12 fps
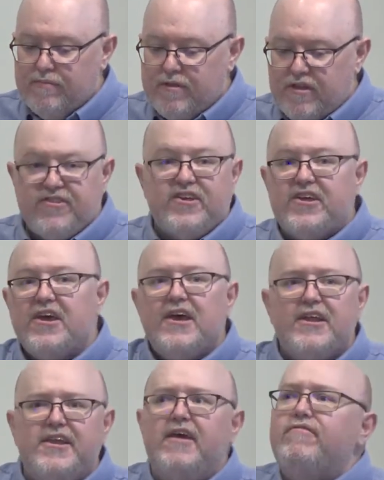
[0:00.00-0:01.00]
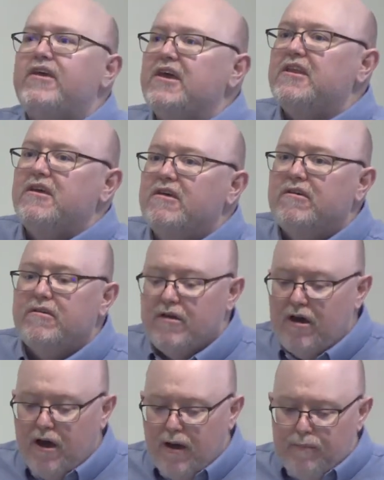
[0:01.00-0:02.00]
As he divvied
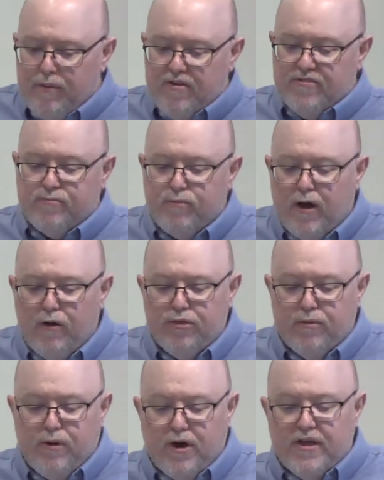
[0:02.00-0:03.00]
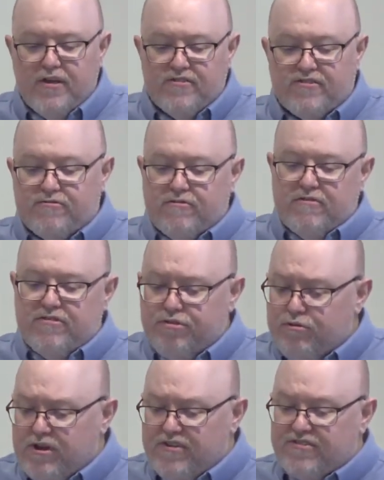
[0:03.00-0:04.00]
up his wealth among his
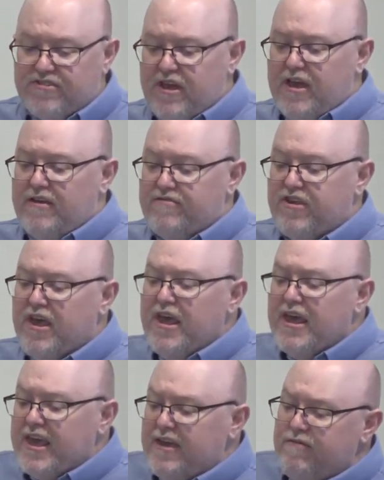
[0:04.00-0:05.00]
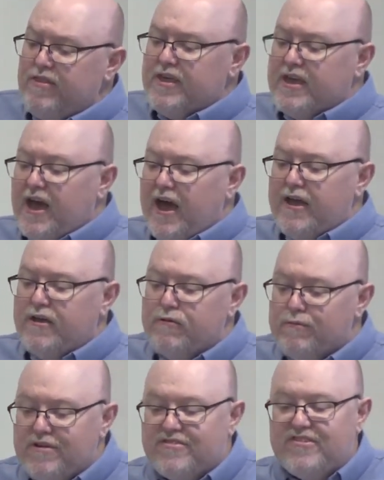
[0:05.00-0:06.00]
three slaves, even the guy who
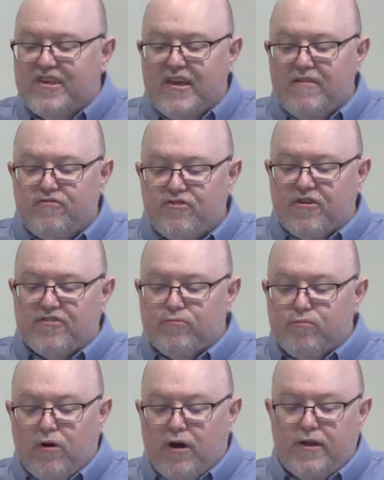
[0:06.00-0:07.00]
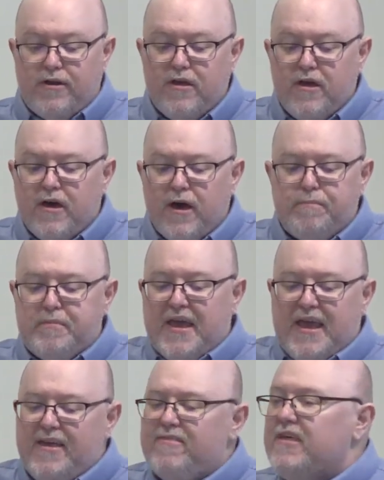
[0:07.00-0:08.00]
received just one
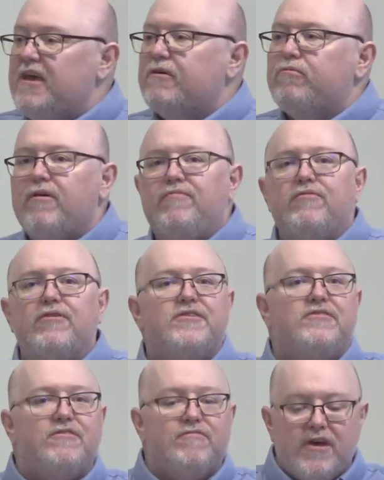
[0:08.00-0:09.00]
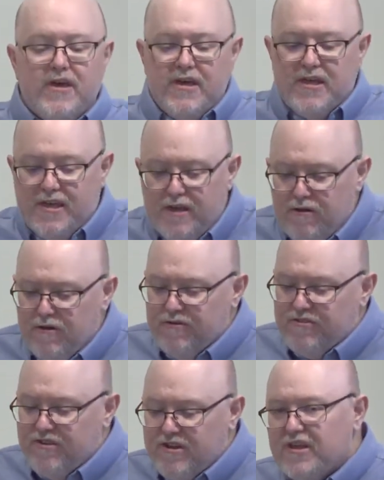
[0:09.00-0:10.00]
obtained the equivalent of
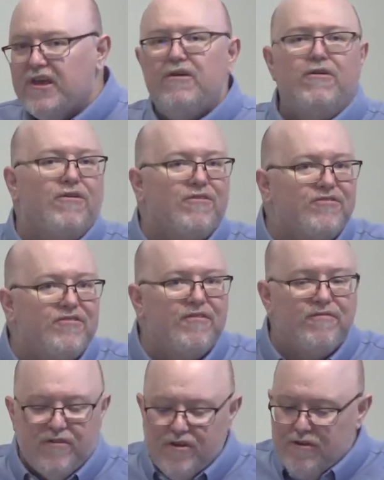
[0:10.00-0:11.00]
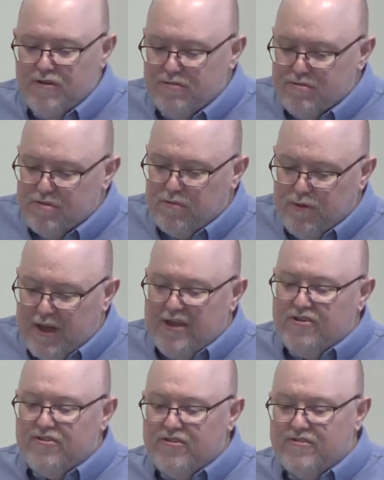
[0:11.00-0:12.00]
years and years of the
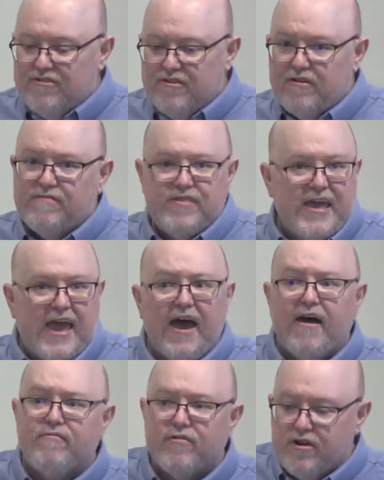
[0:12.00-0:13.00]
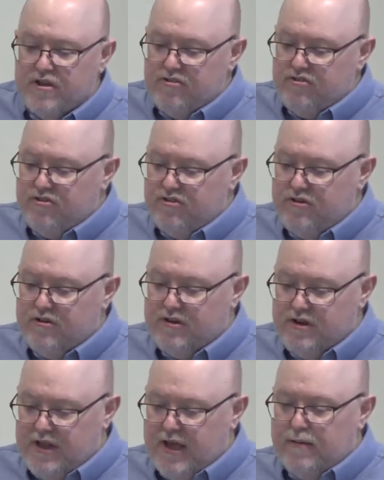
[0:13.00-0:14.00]
wages of the average
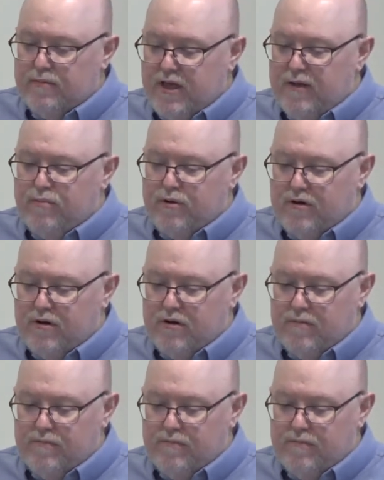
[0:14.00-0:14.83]
day laborer.